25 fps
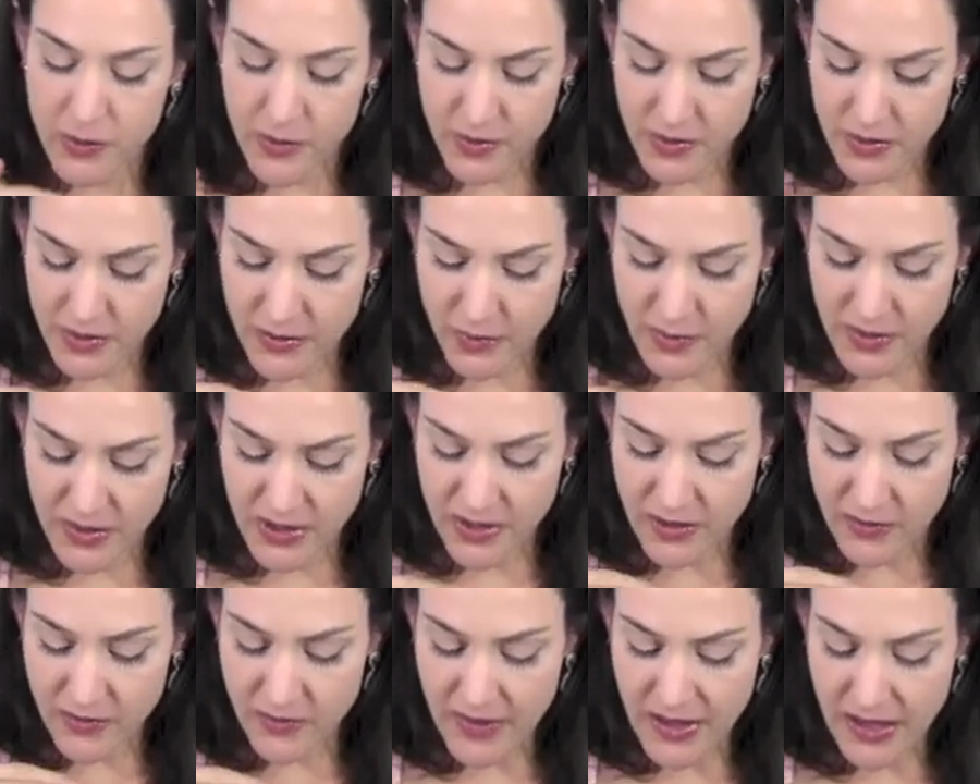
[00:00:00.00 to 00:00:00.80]
which will
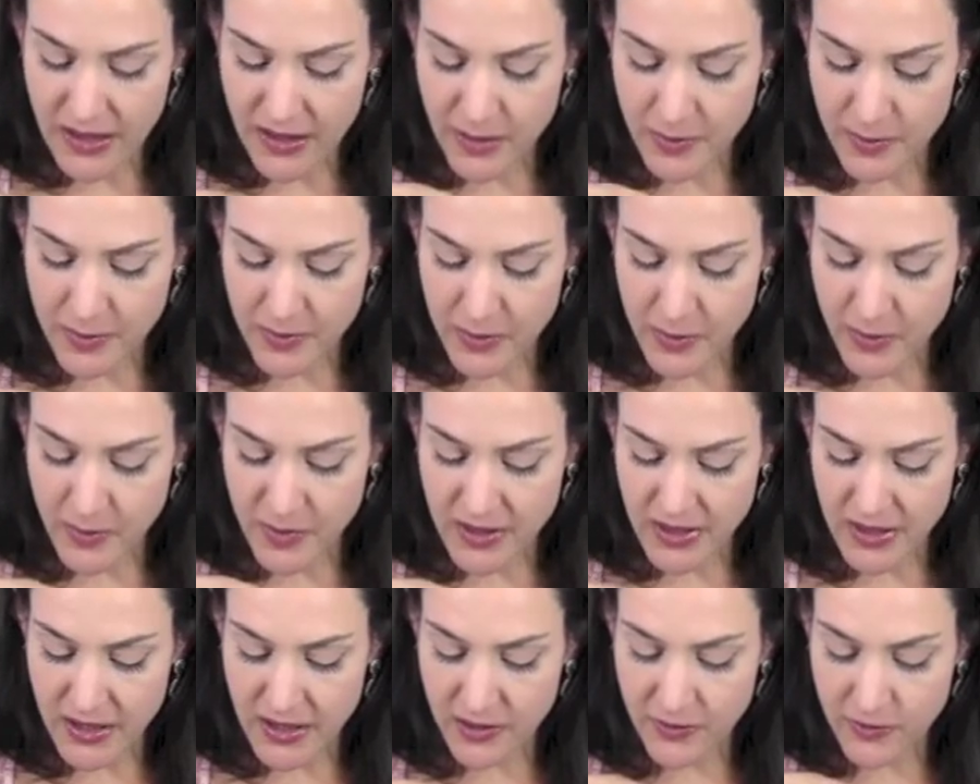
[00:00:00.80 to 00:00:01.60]
envelop you
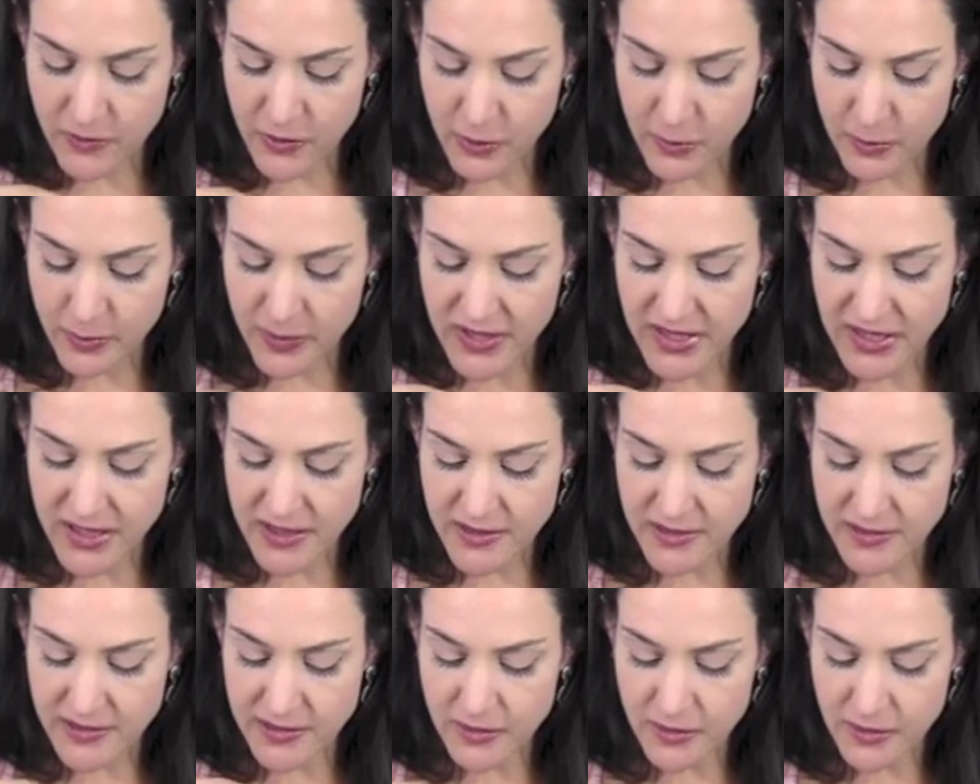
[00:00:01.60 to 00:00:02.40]
and give you
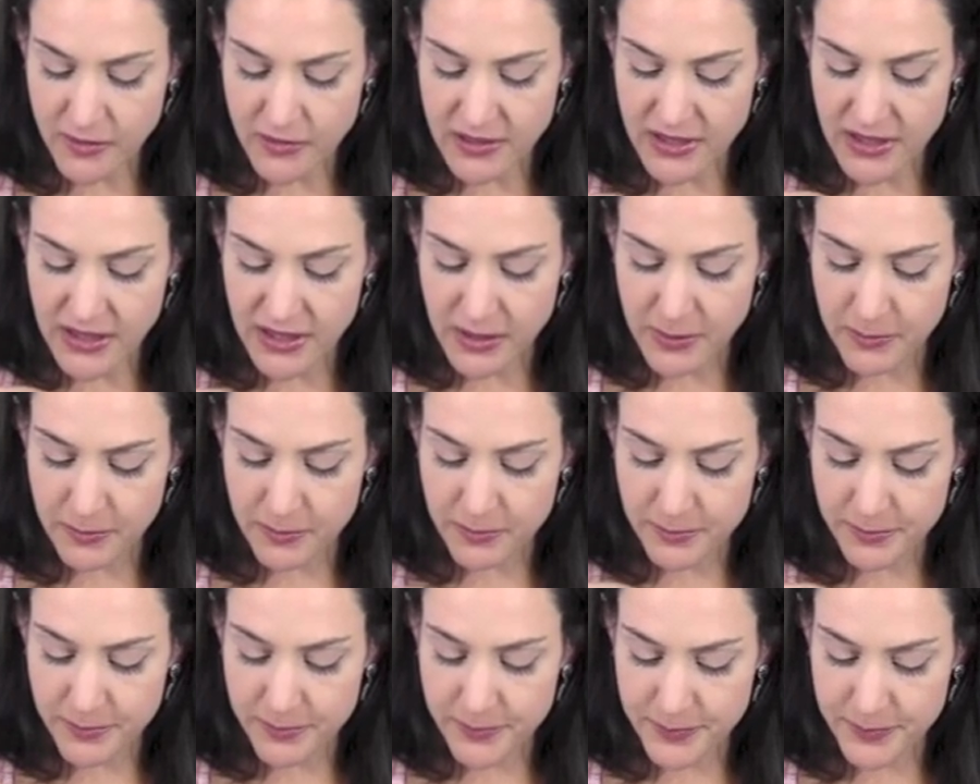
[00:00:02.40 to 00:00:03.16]
peace so deep